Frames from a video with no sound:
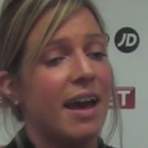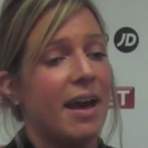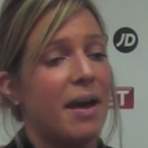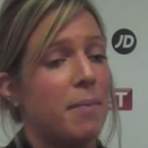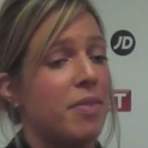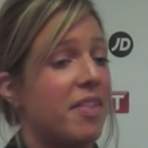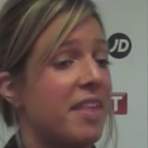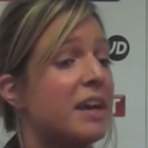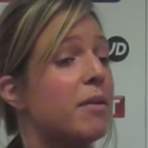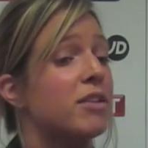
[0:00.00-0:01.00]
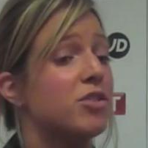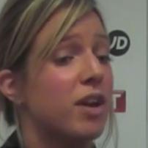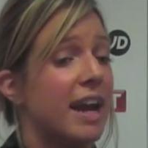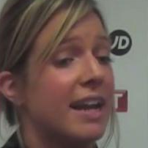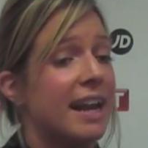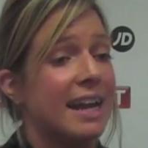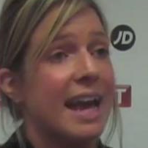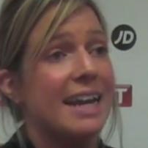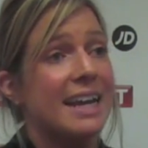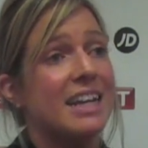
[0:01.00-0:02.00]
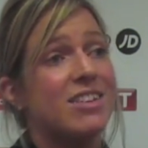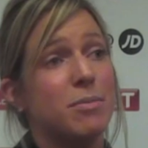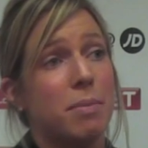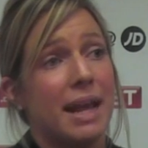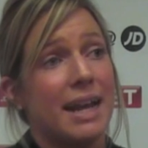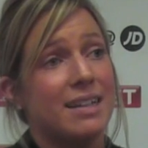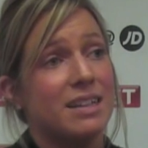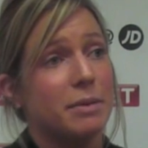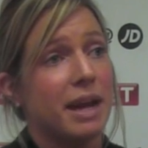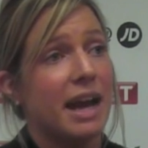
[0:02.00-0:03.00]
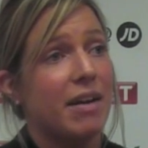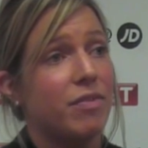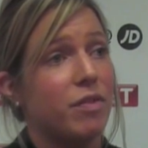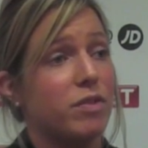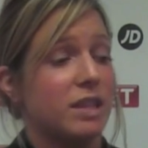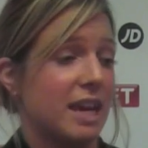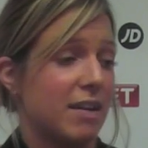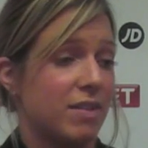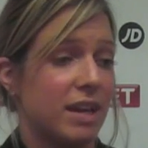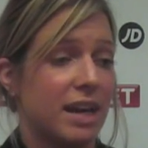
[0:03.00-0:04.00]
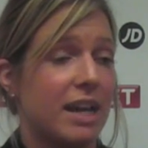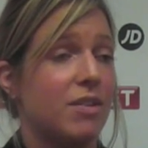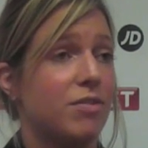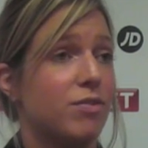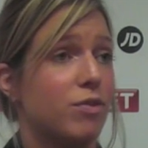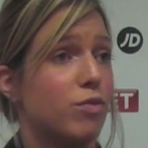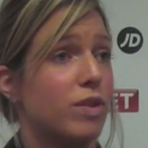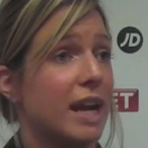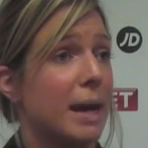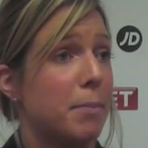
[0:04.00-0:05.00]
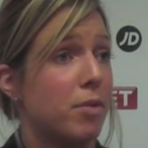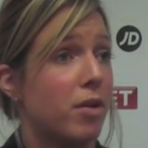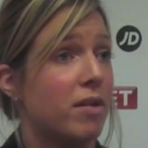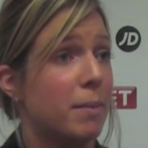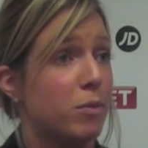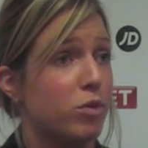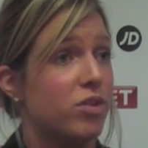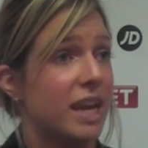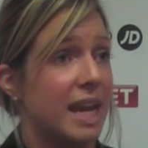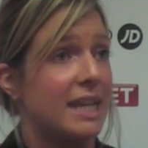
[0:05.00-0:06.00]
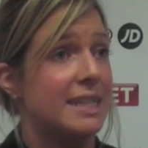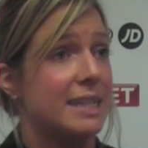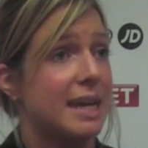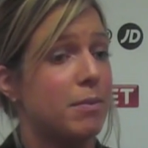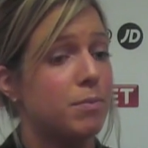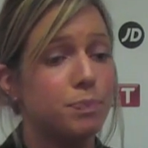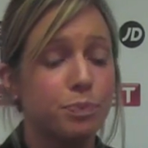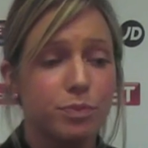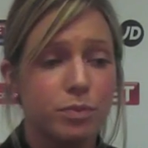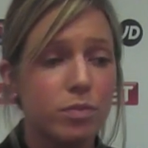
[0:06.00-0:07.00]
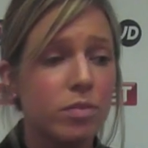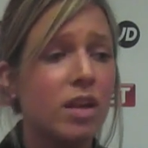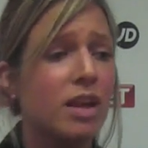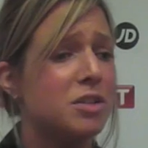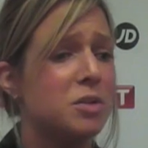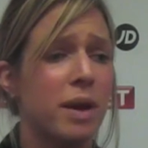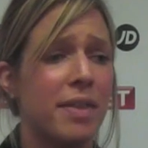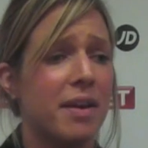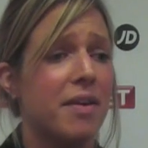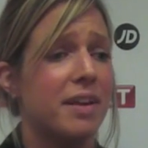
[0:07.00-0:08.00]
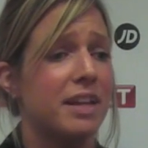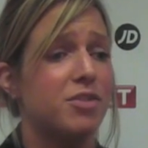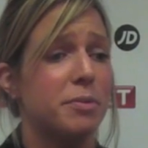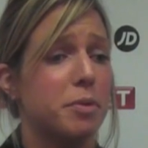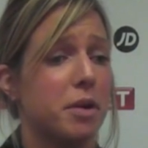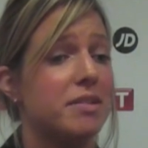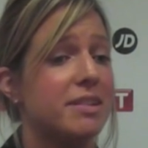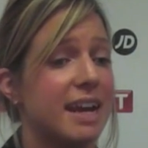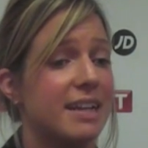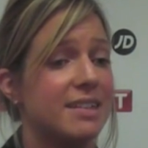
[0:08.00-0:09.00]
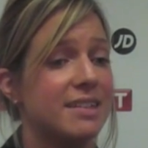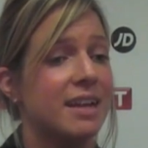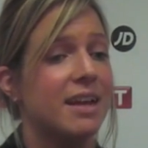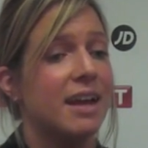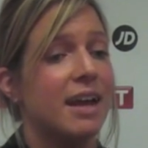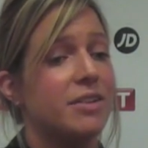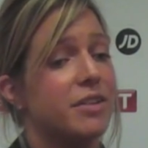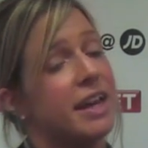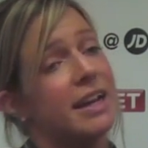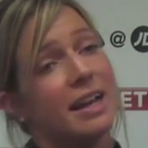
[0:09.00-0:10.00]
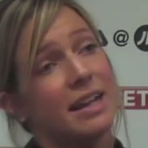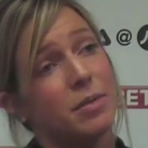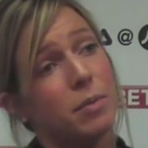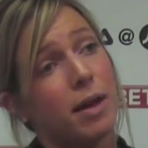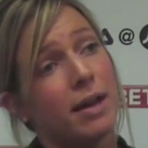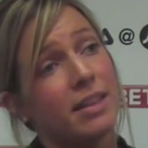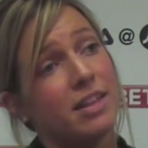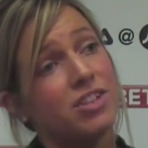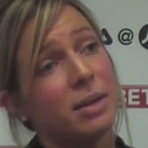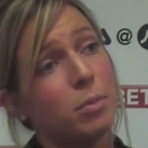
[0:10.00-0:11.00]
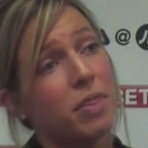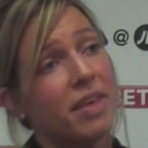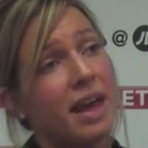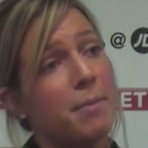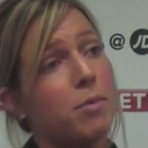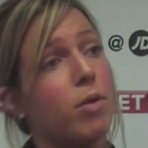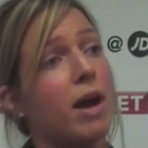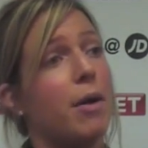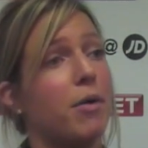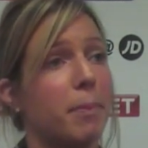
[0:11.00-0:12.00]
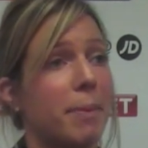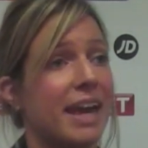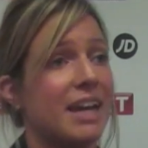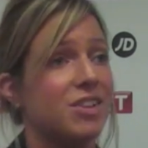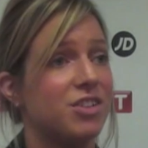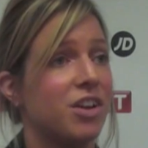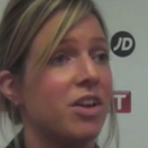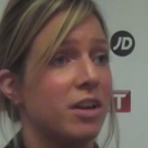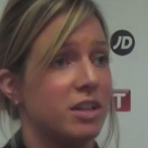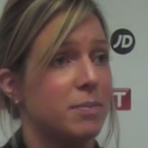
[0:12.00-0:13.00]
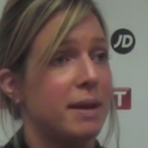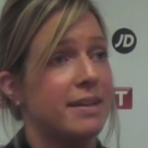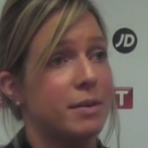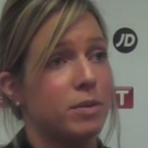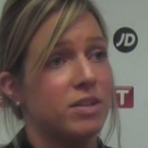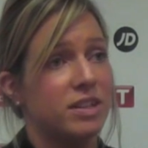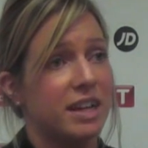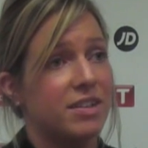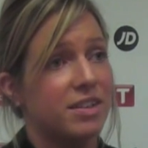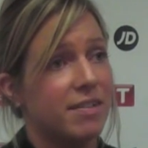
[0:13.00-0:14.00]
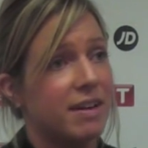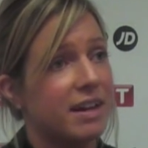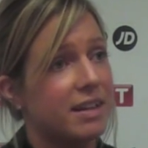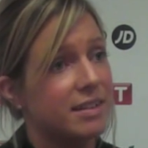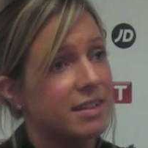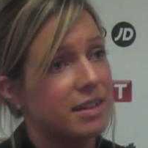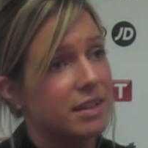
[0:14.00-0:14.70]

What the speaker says: Then they go out to train, and like any injured players that we have, obviously they have like kind of rehab programs which are tailored to them as to where they are in the injury process. So then I'll either work in the gym with them or out on the pitch, depending on which stage they're at.